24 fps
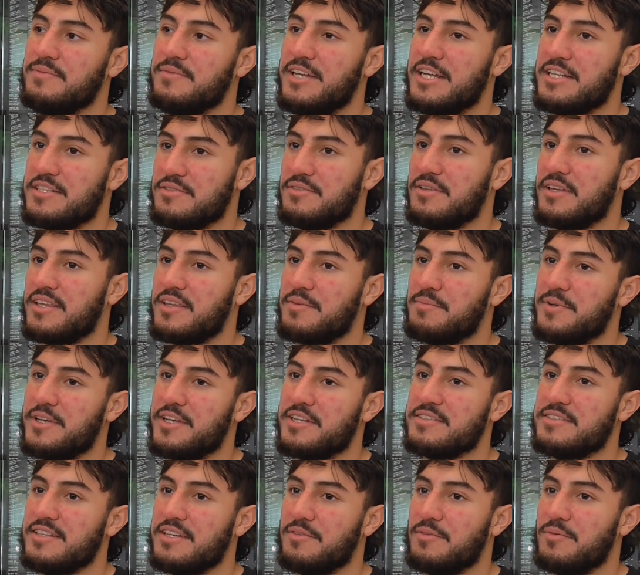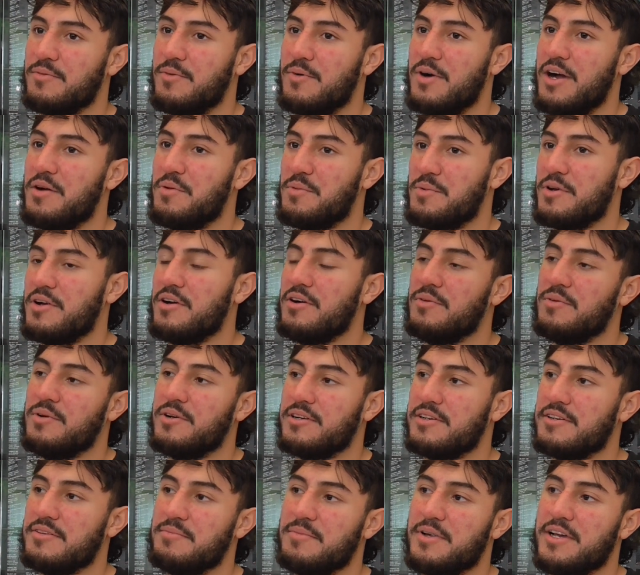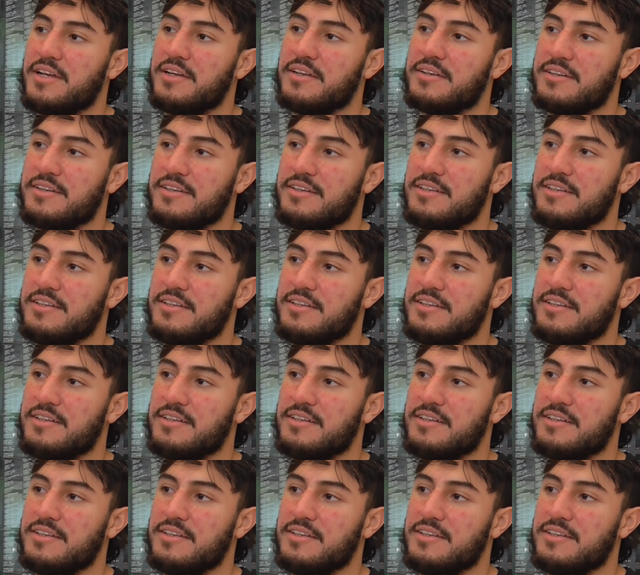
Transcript: That's like the biggest thing why we all want to come back.